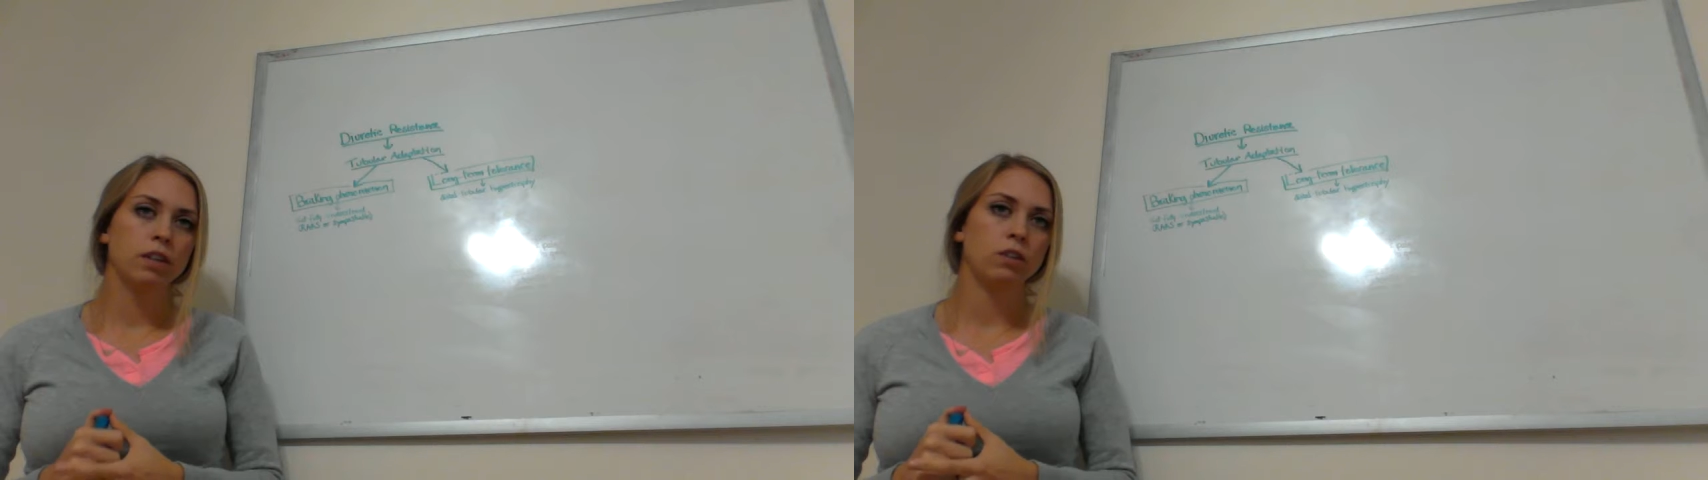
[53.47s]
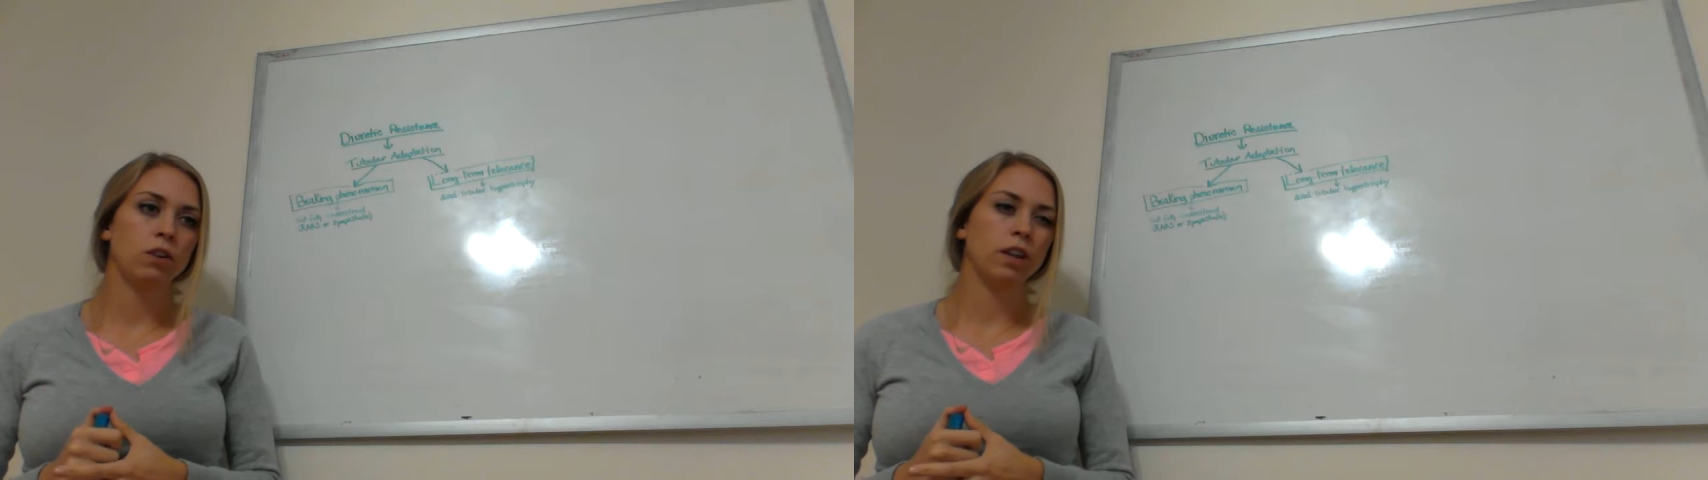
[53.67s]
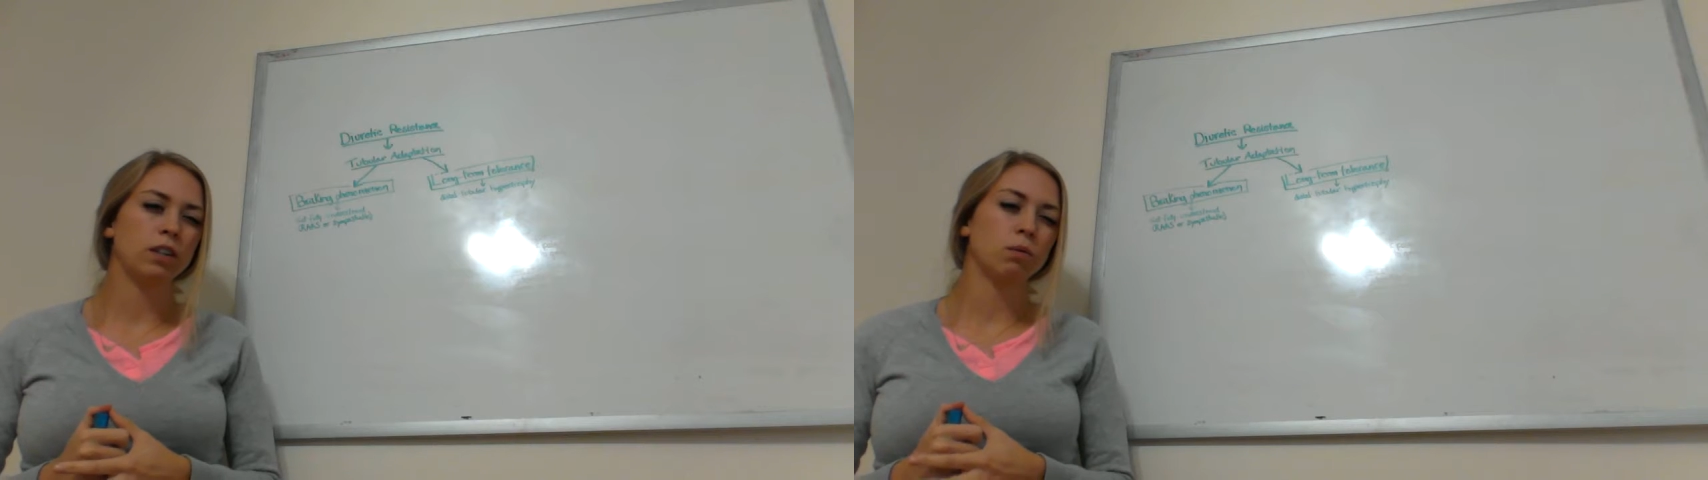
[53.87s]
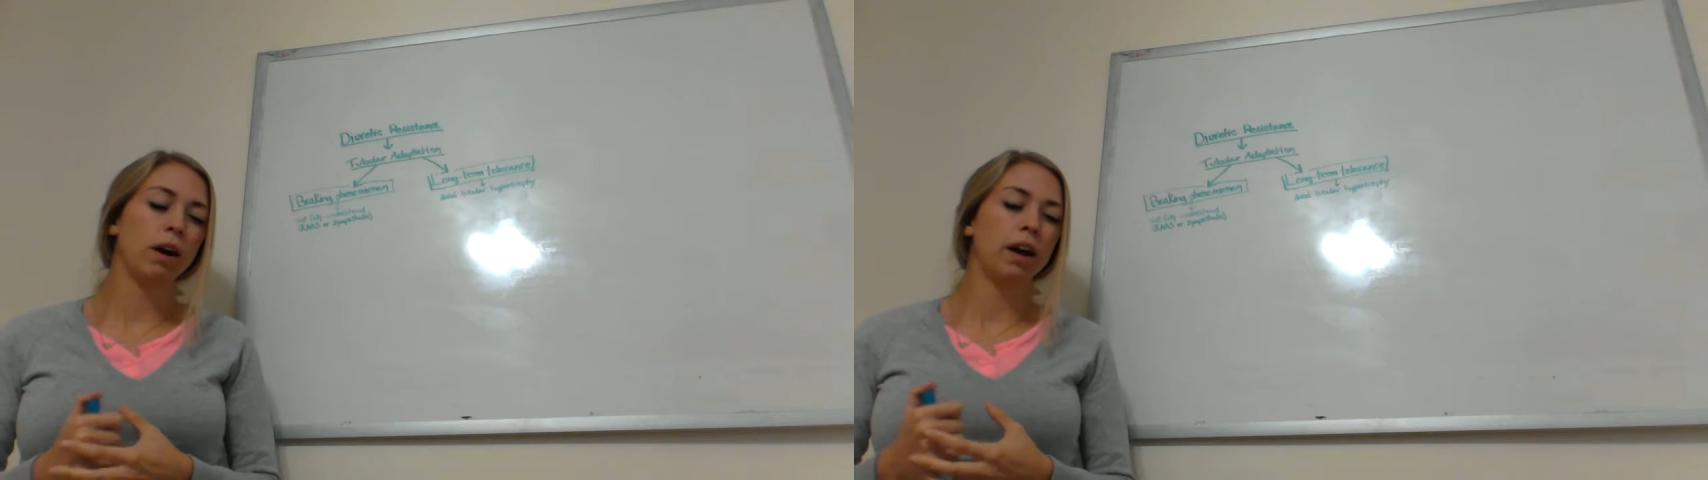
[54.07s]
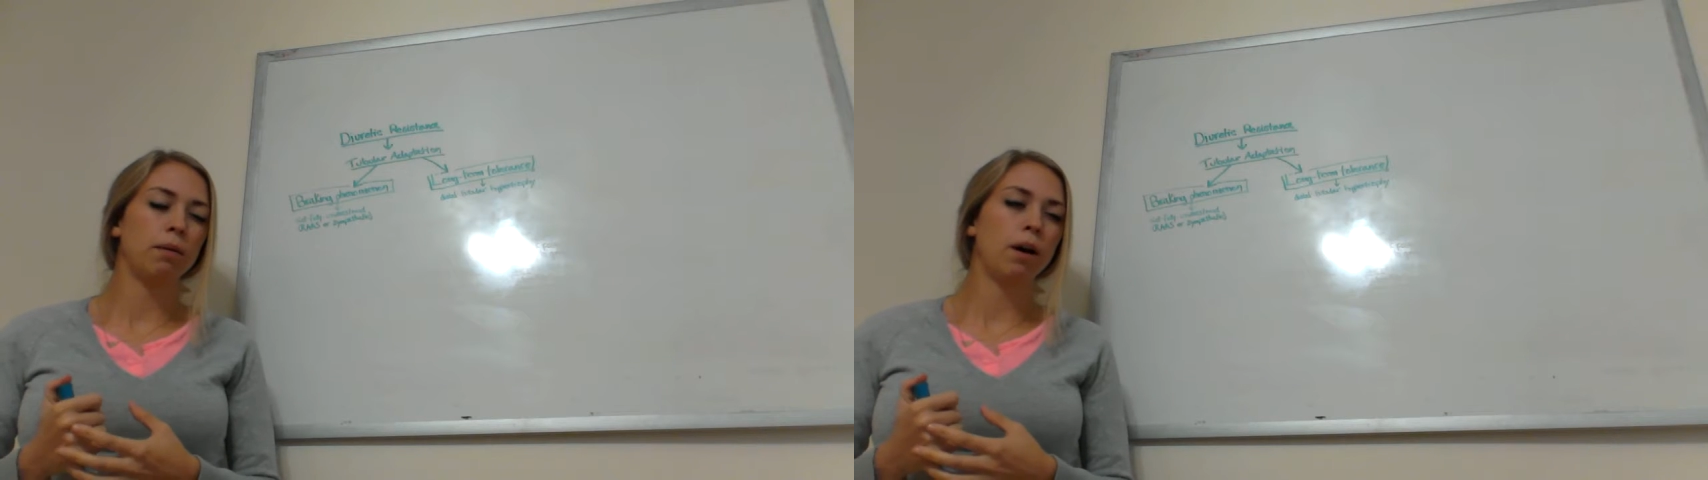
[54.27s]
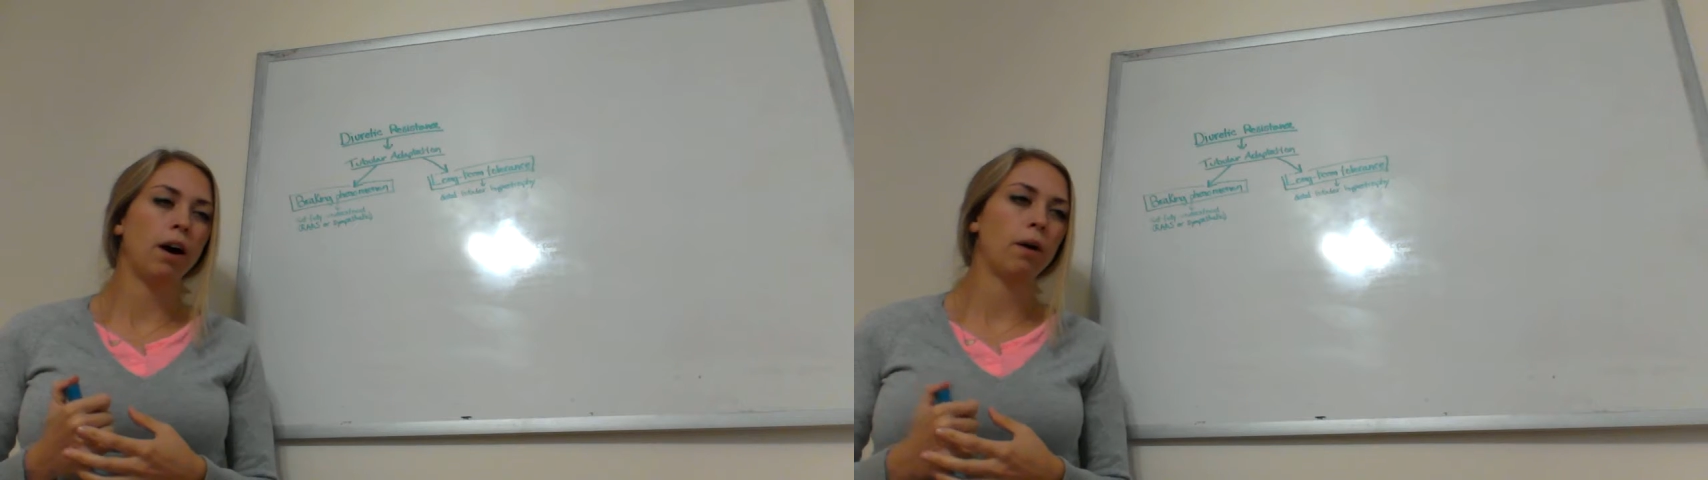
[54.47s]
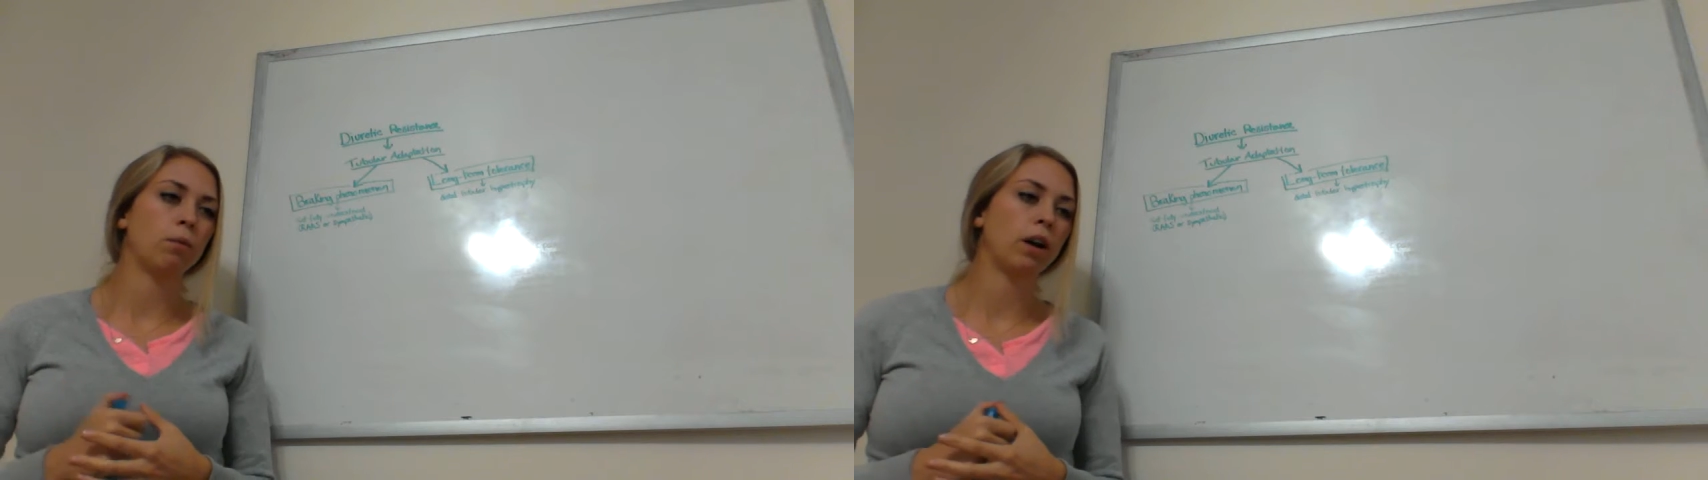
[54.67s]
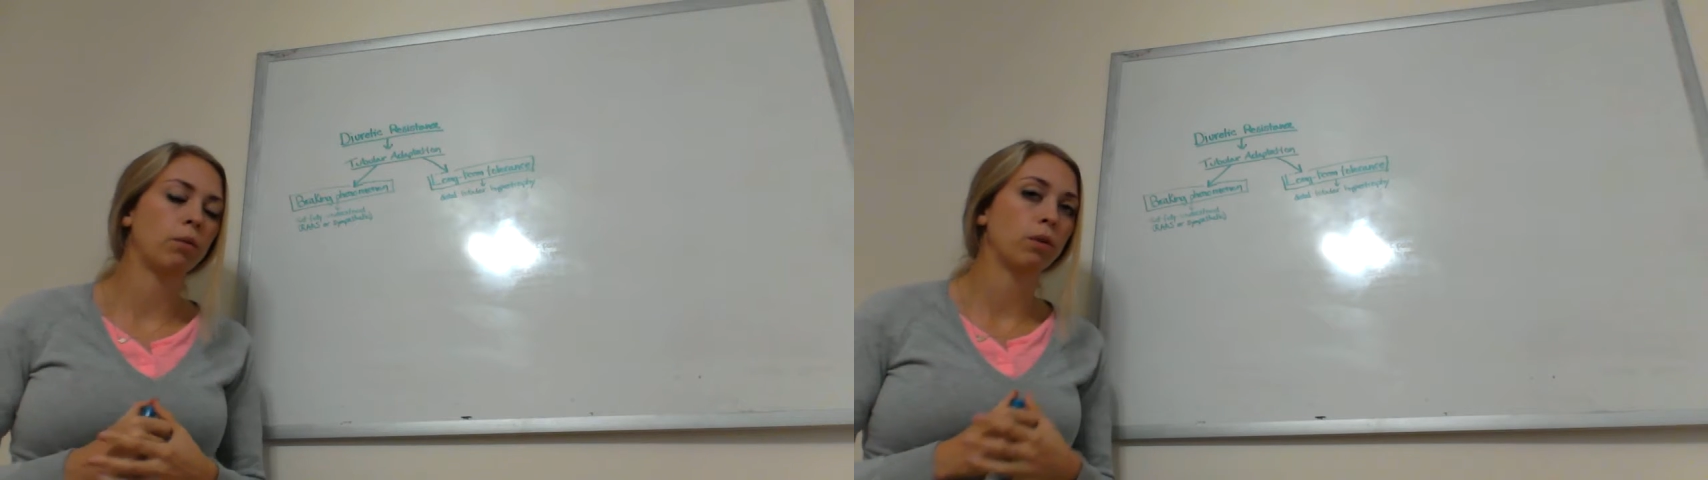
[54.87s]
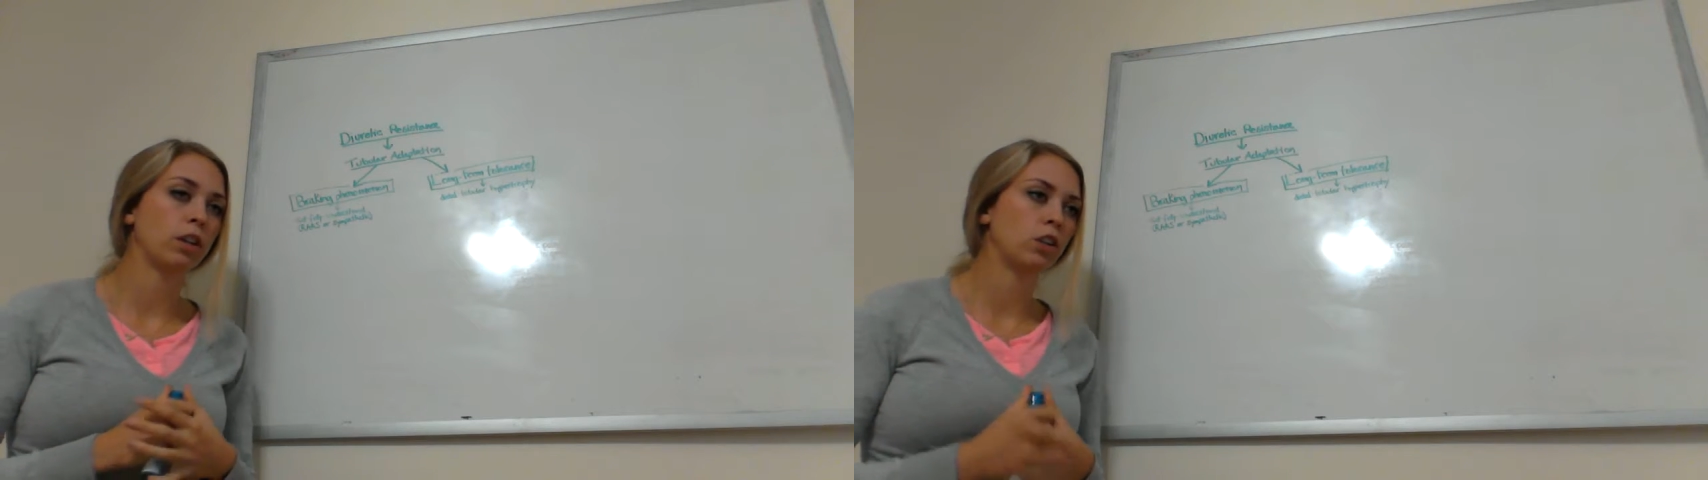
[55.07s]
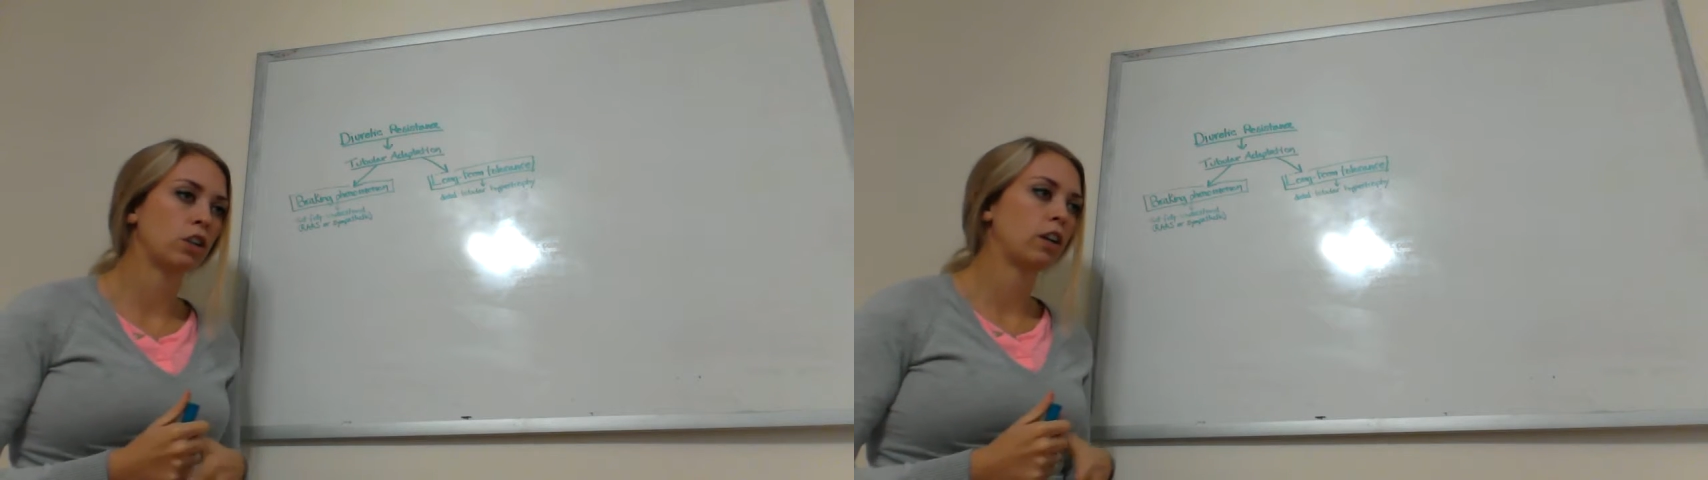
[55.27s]
So that's why we're not
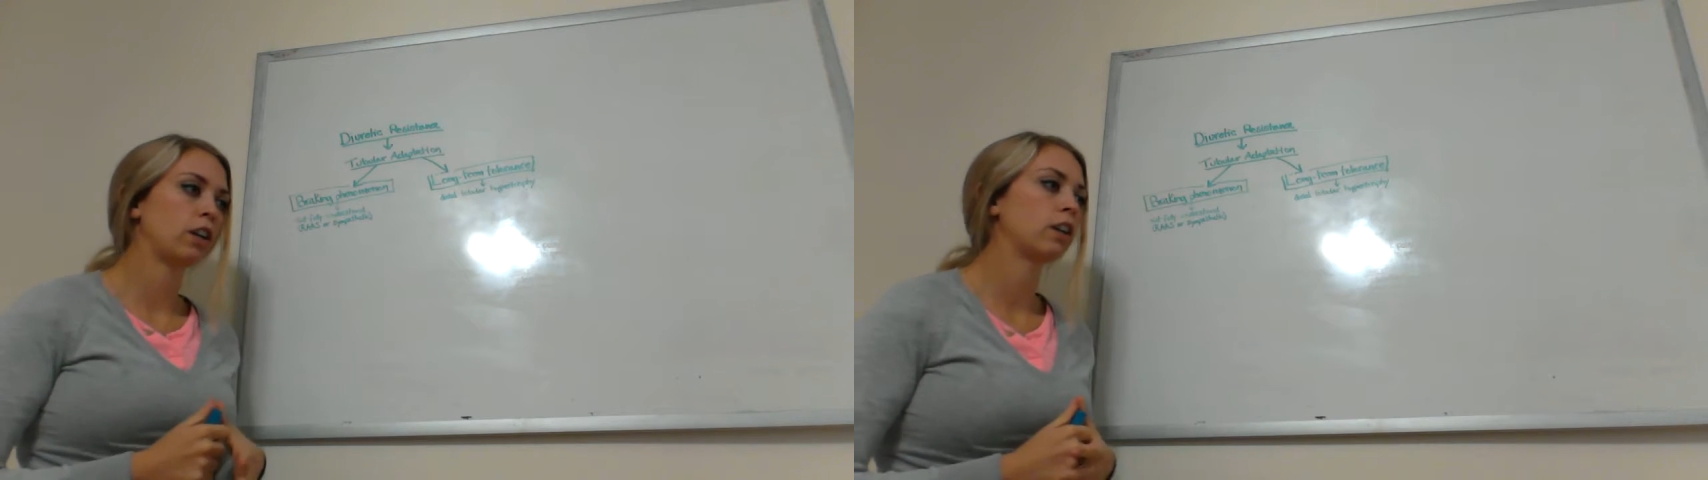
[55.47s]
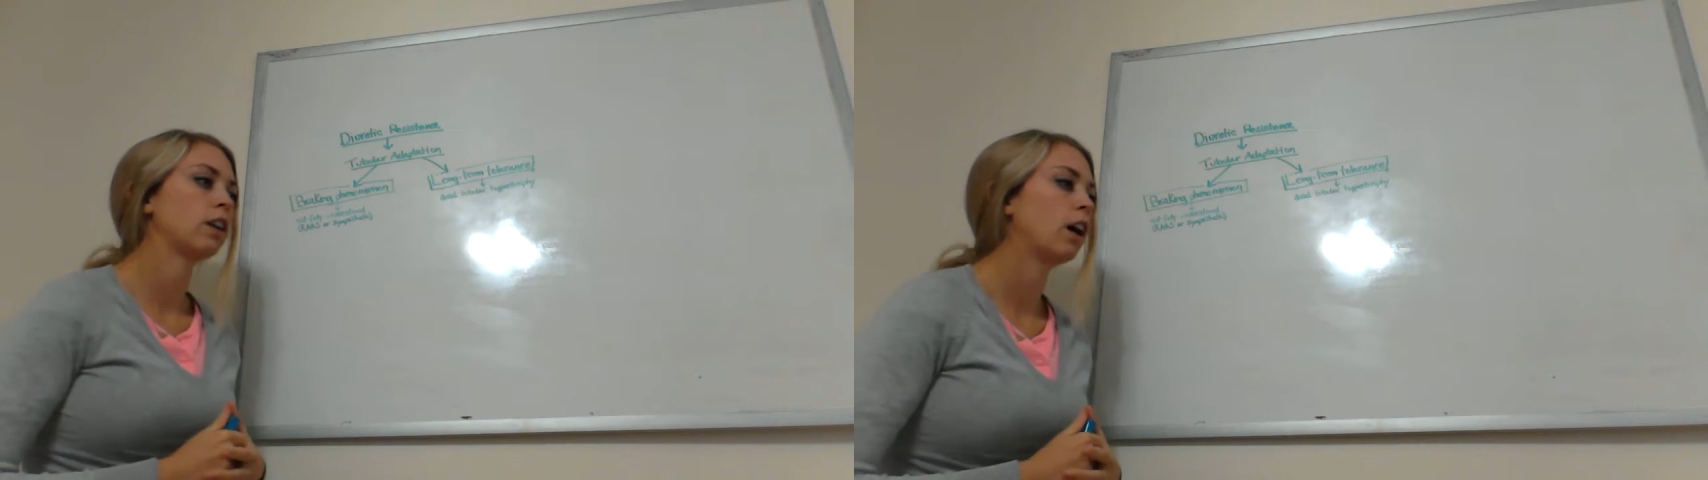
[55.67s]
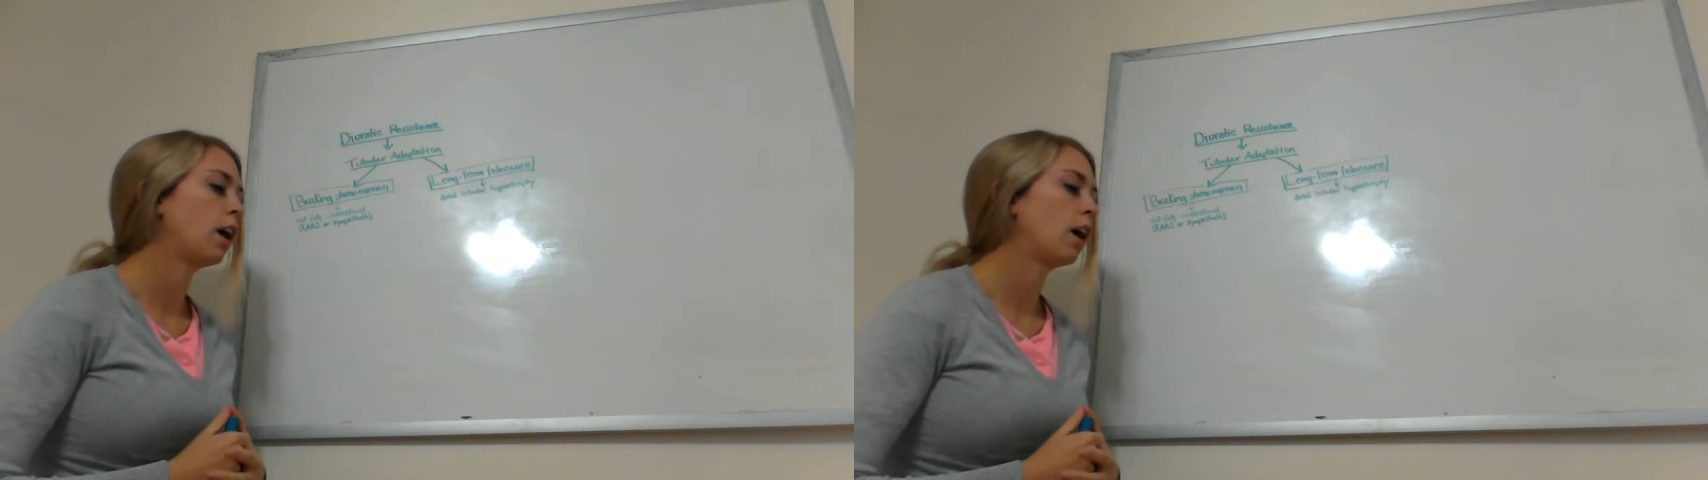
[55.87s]
really sure